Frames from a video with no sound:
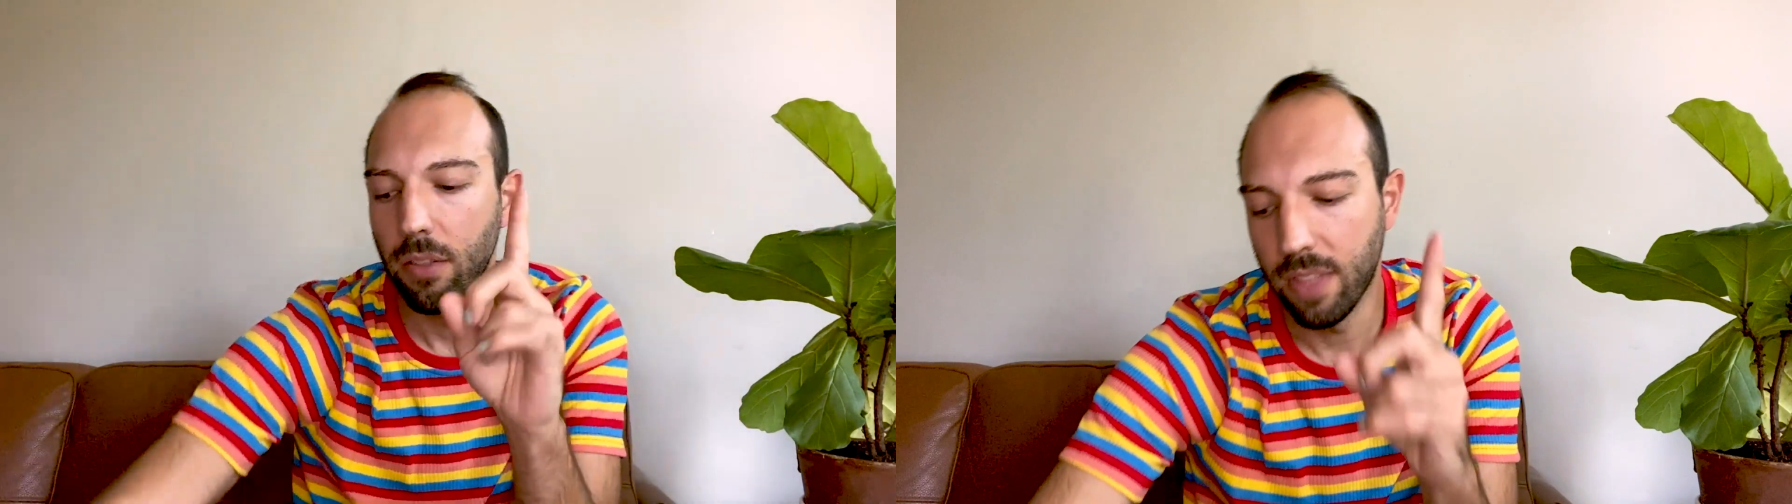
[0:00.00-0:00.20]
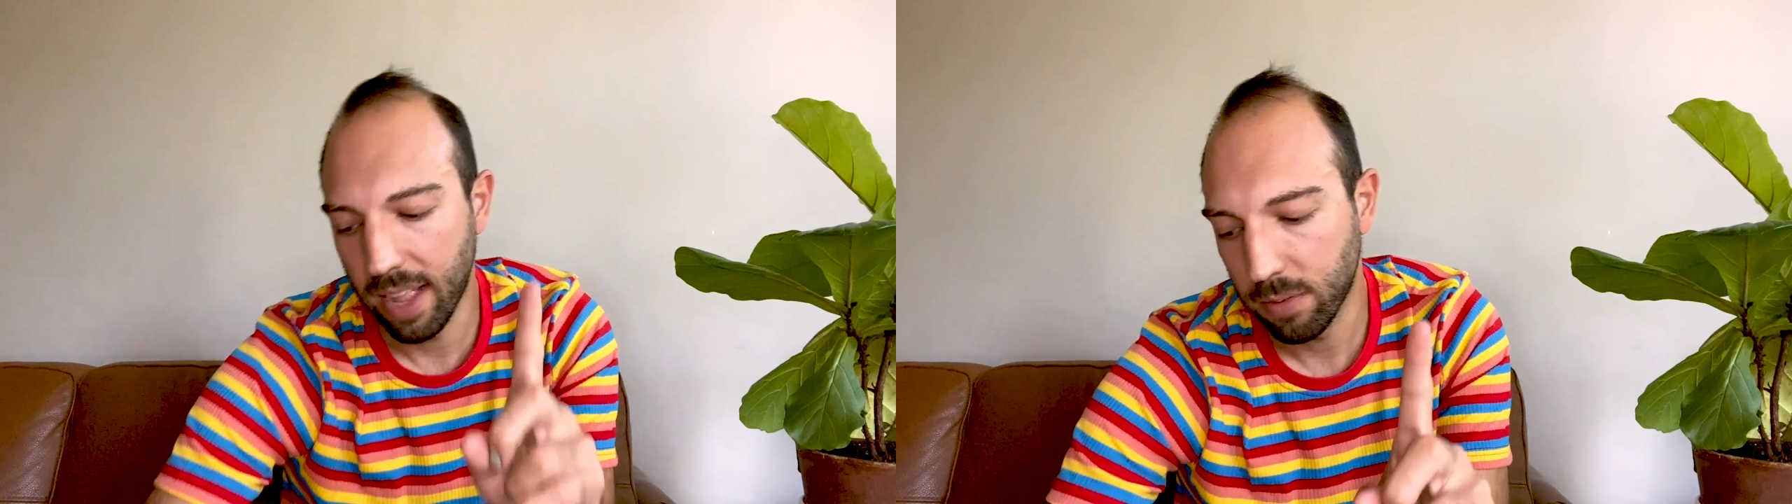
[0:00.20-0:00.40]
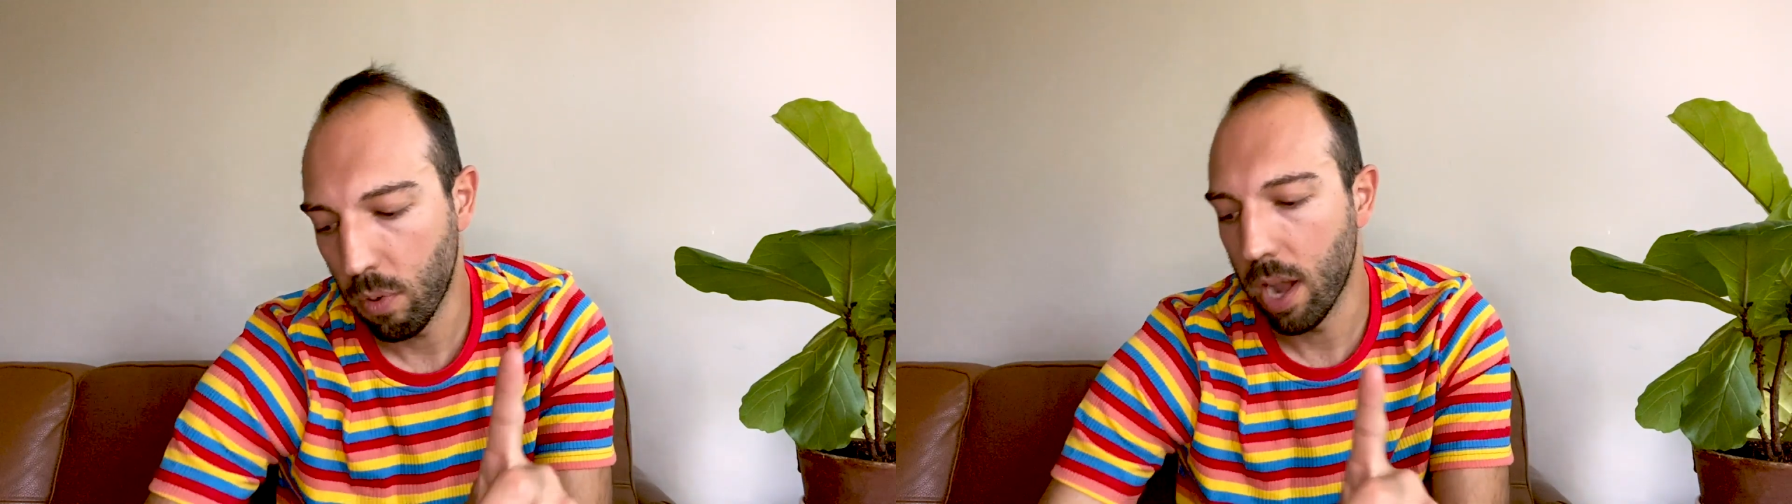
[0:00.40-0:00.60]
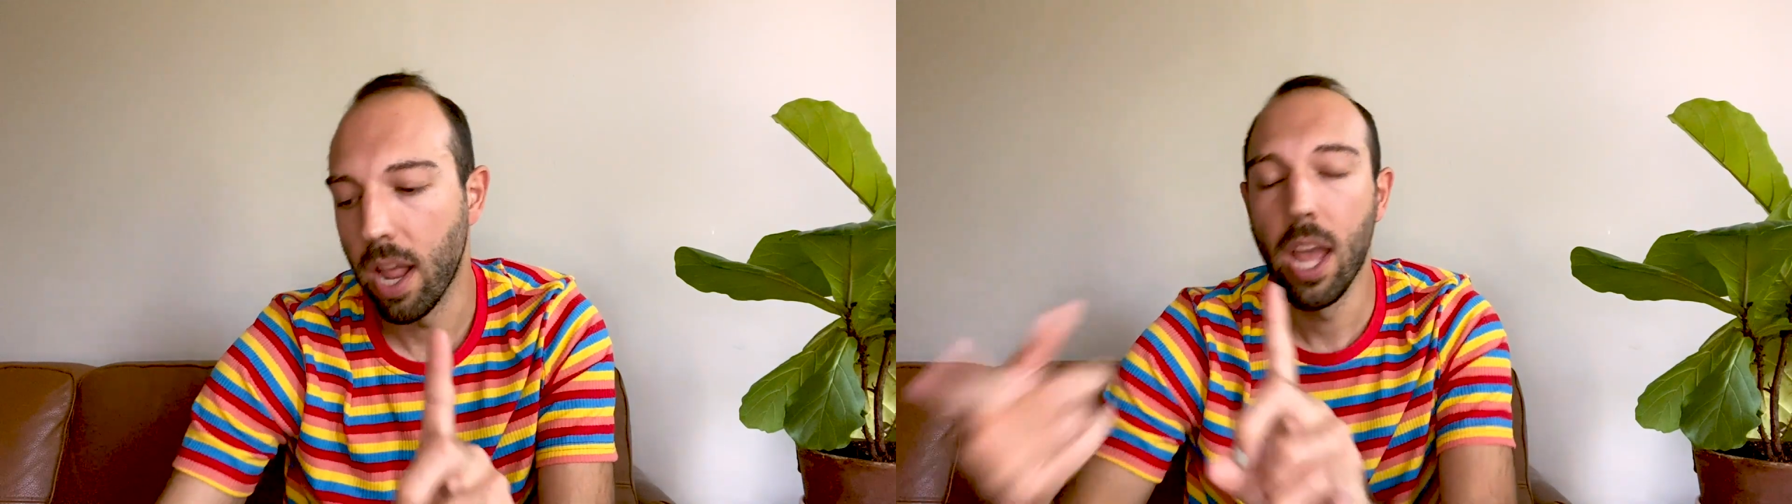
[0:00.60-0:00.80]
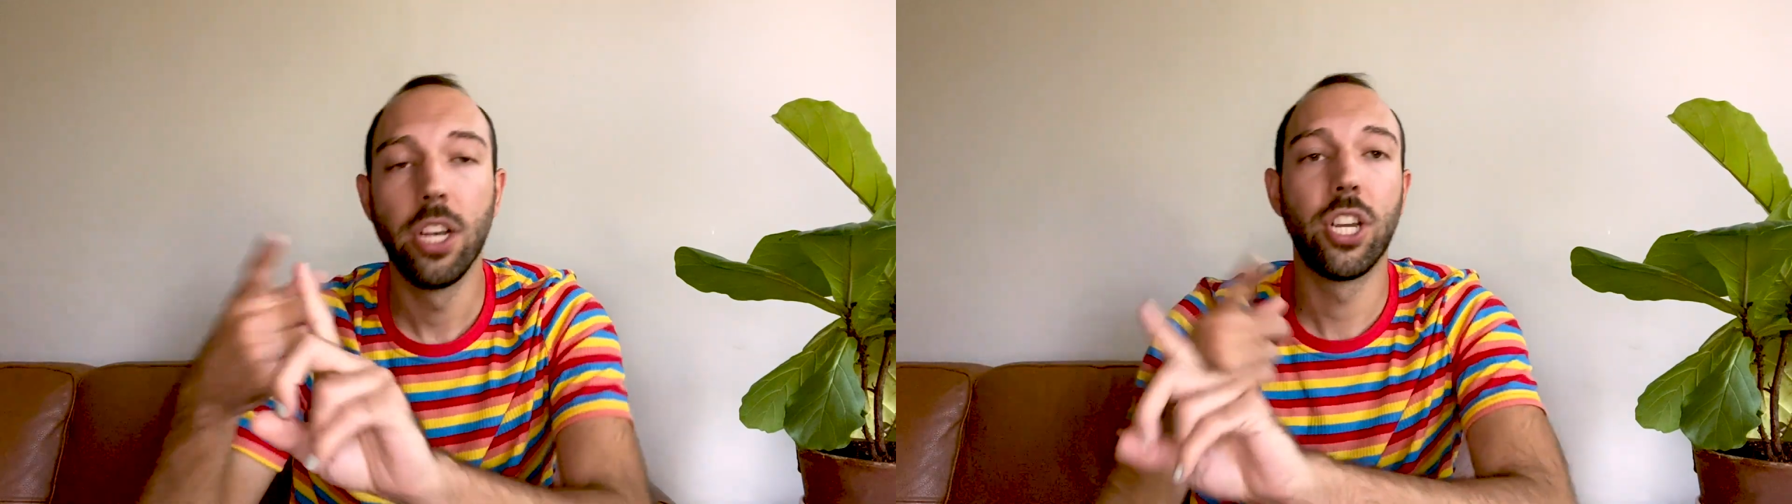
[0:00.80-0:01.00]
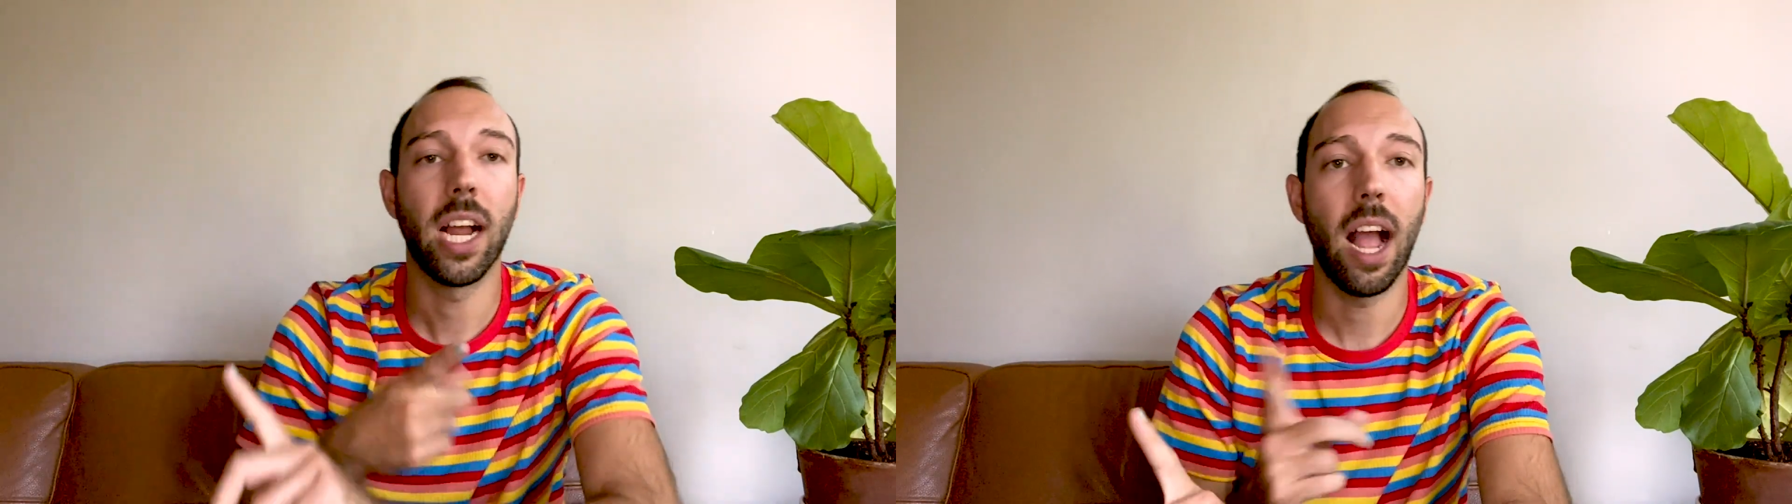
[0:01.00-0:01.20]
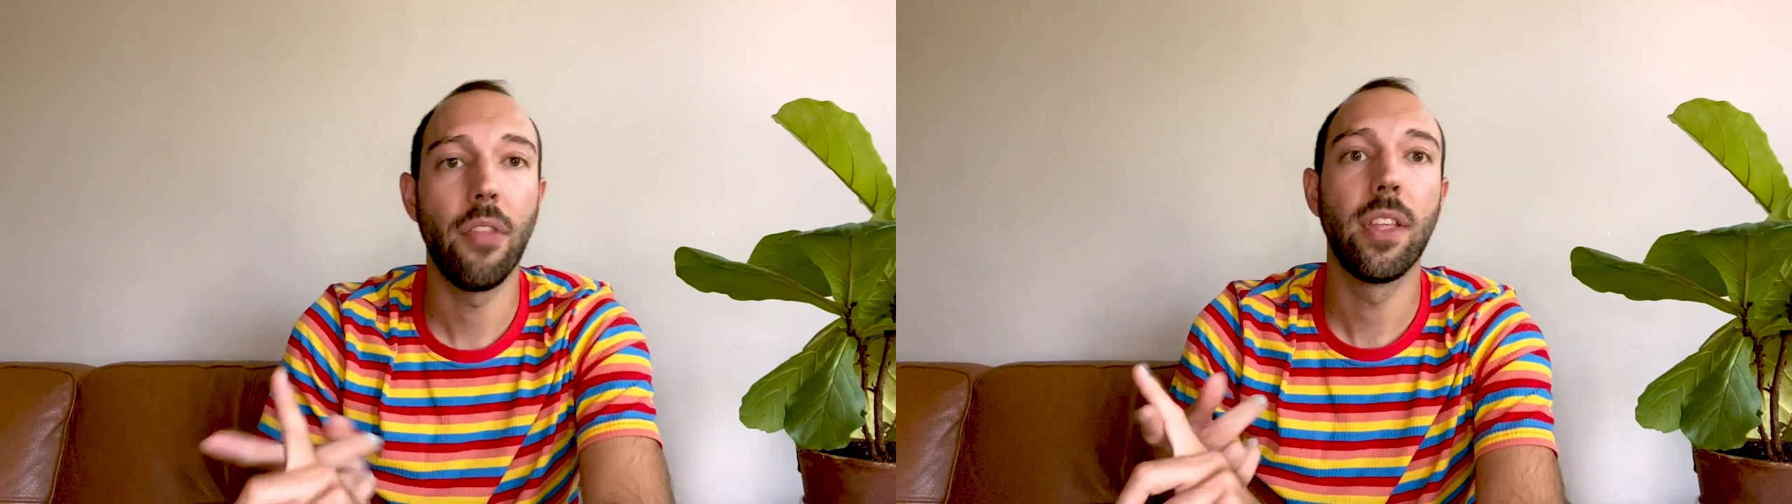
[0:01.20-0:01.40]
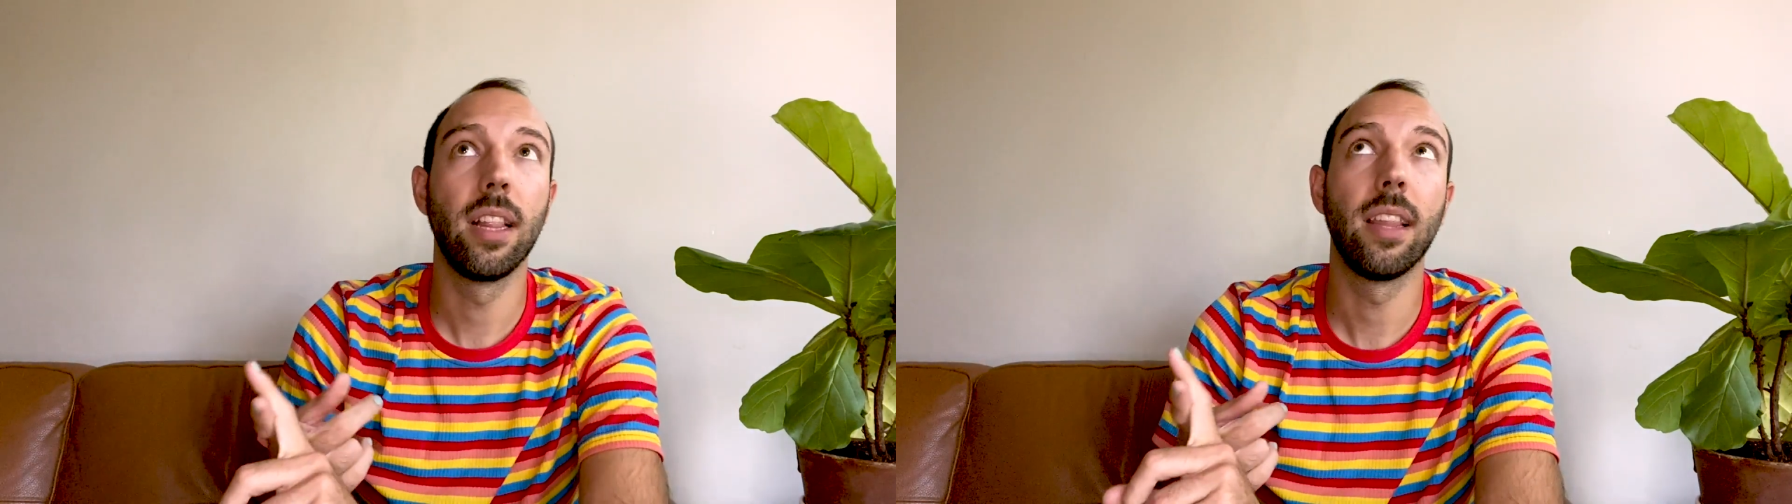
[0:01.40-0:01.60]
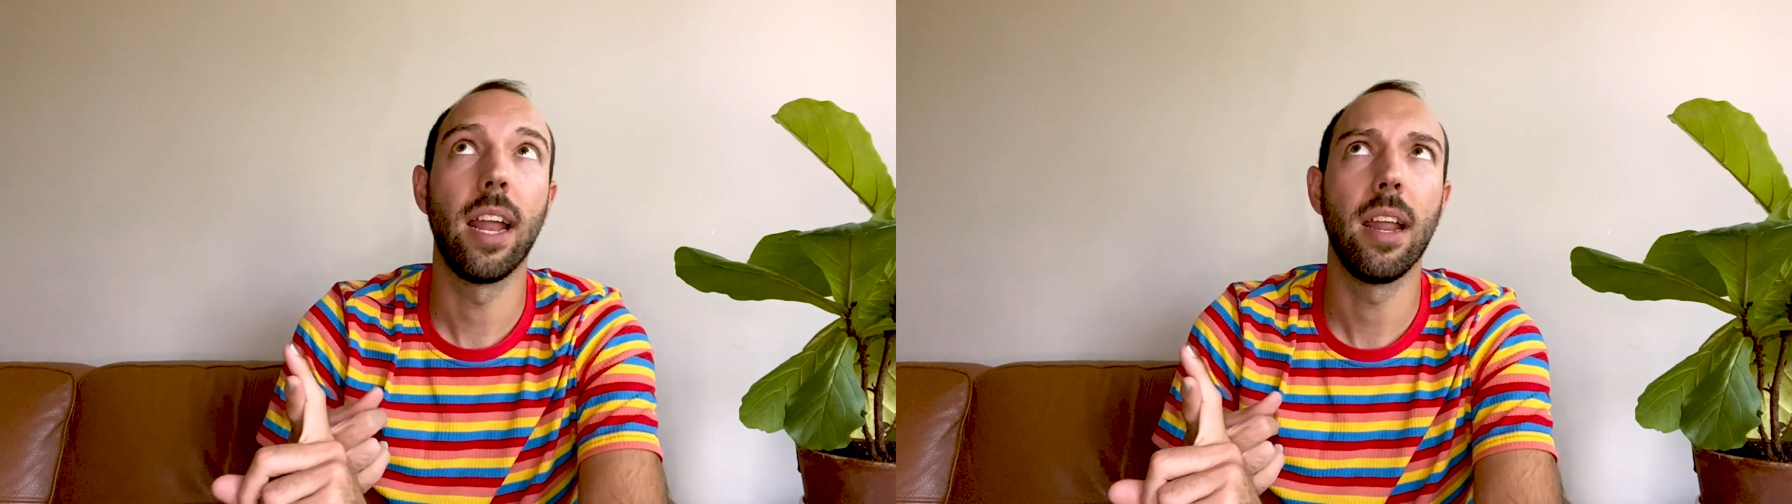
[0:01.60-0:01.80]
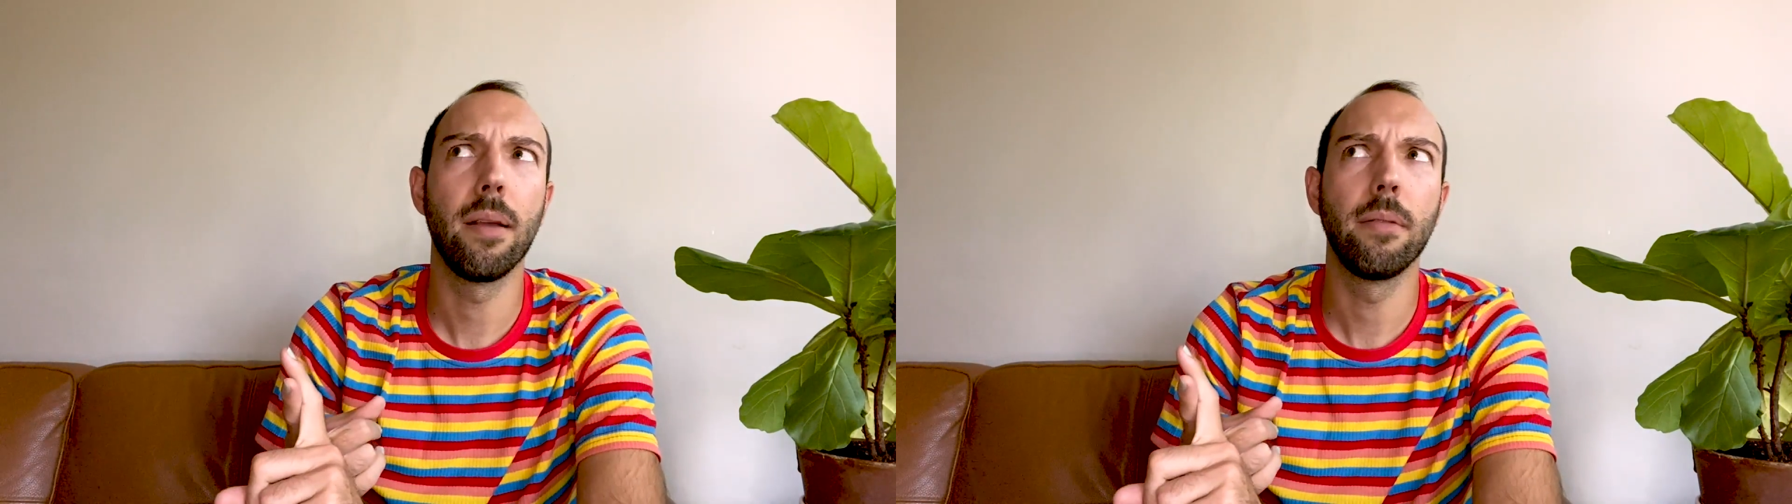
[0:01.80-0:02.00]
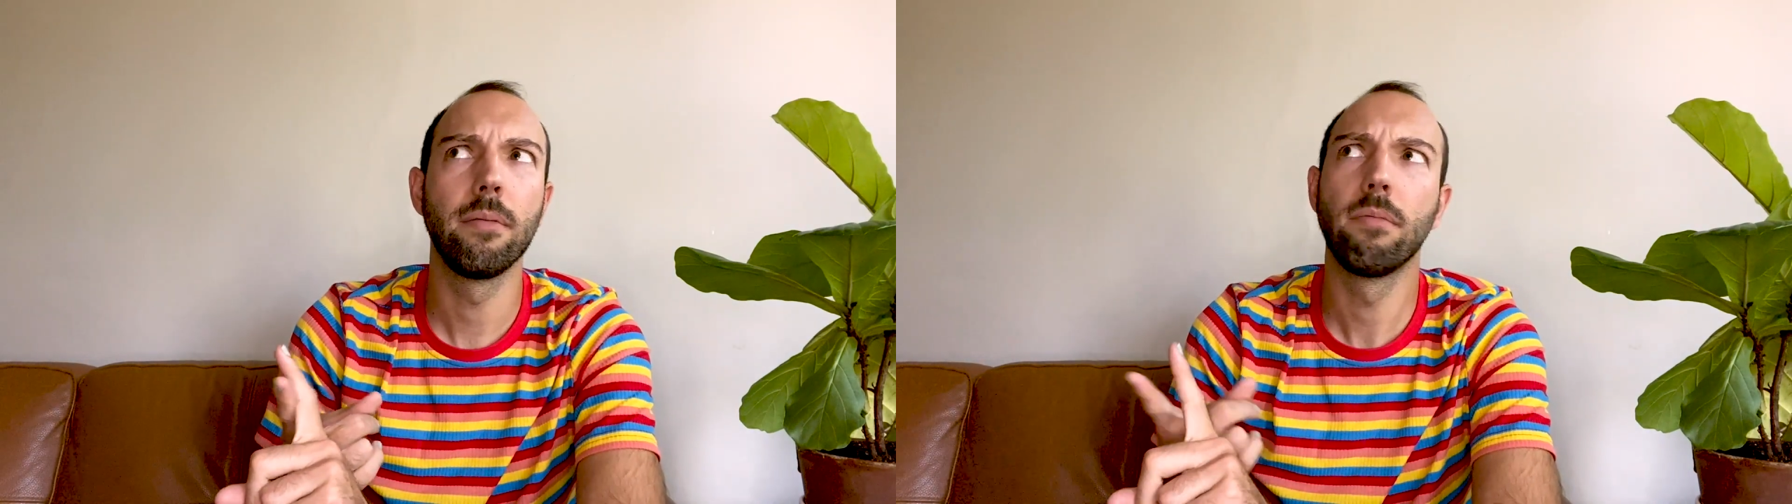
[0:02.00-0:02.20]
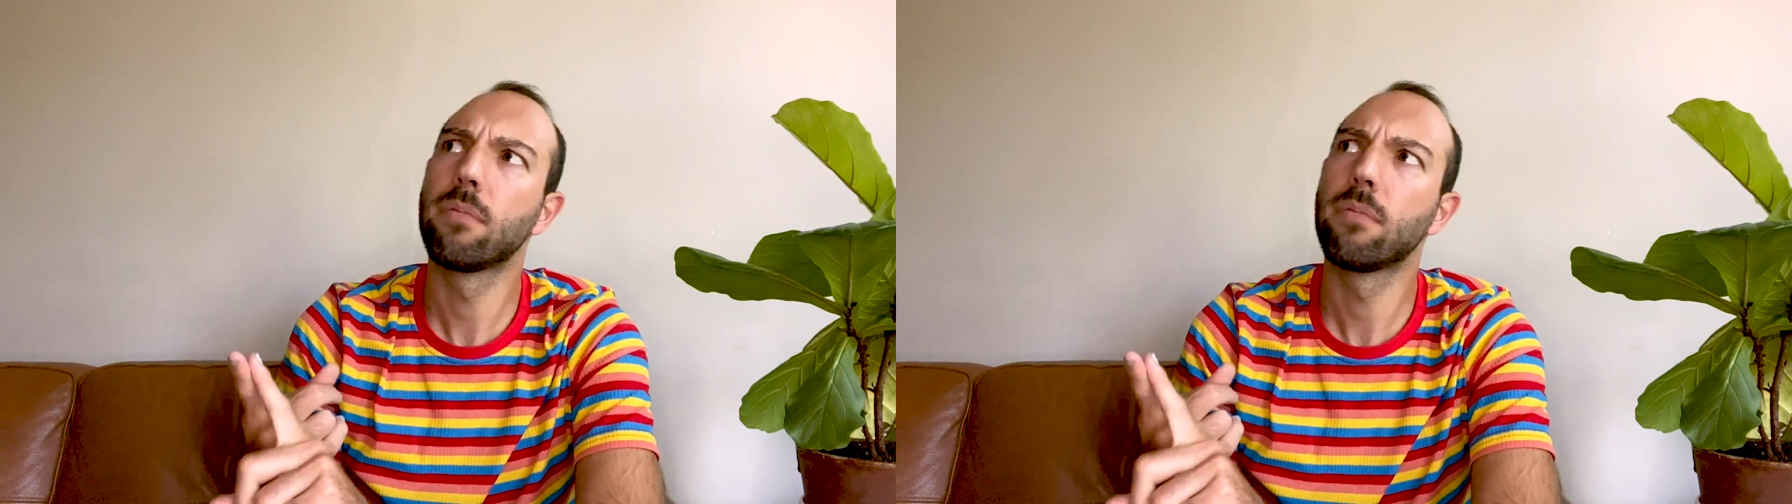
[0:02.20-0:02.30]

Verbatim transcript: That's one. Check out the Lightning,